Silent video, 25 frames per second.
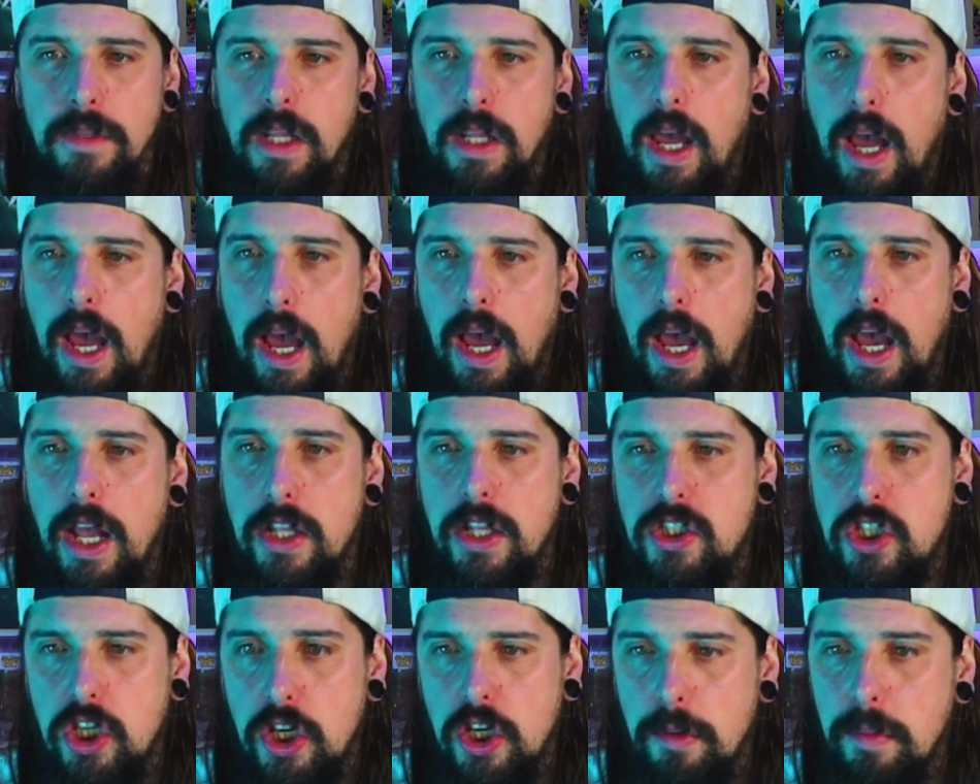
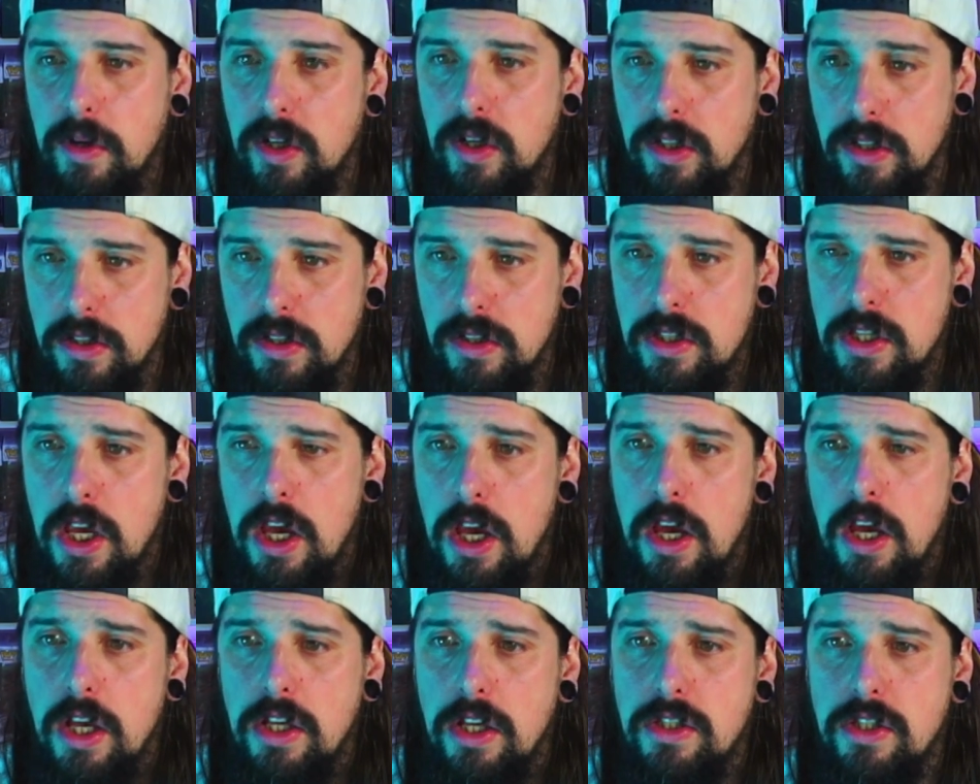Termagant.
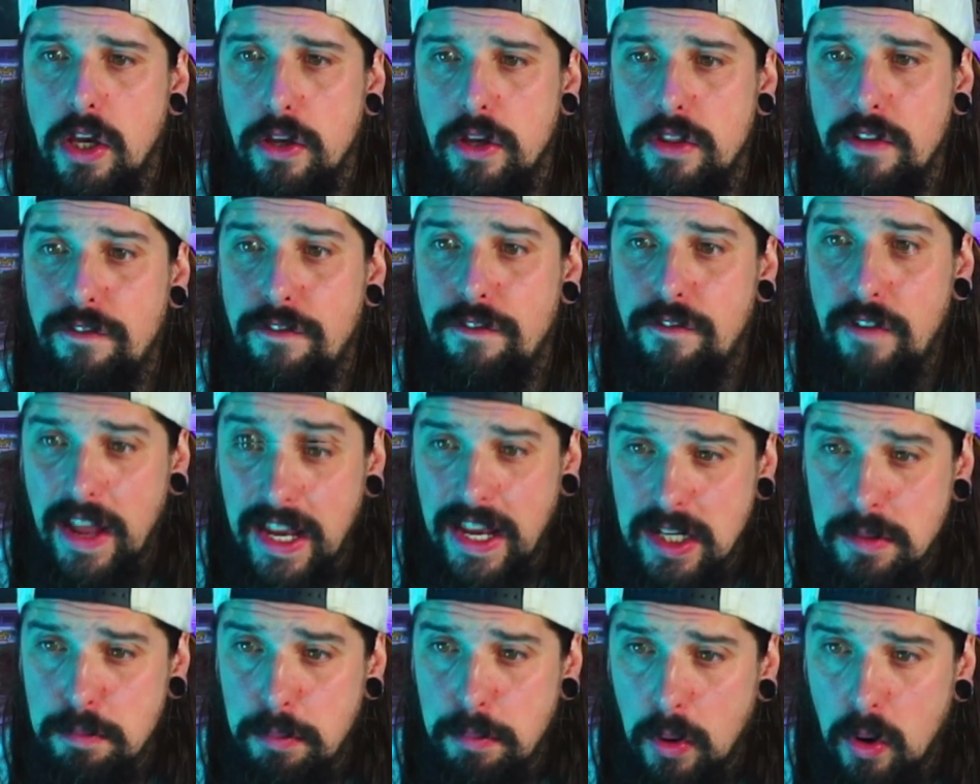So the
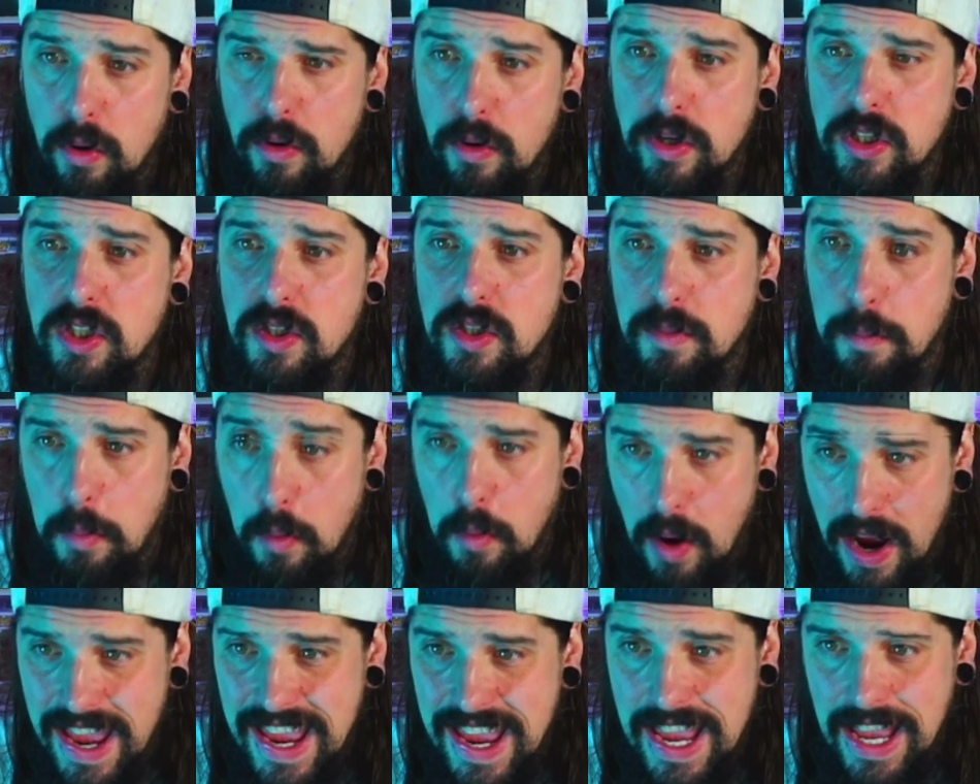flesh borer
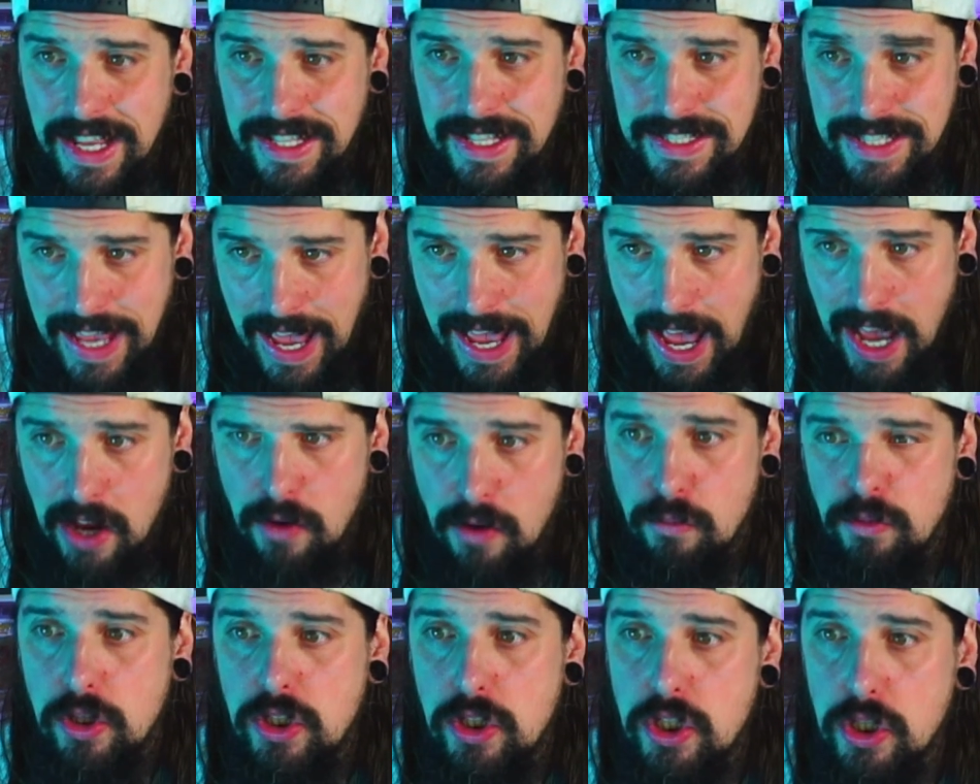spray attack
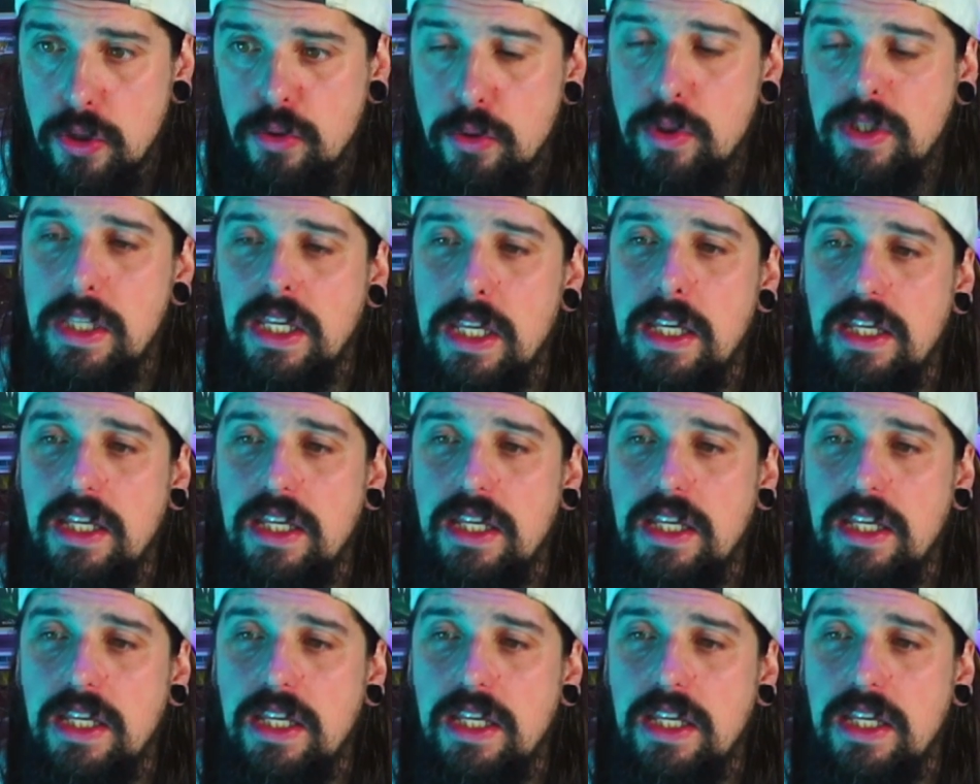reduce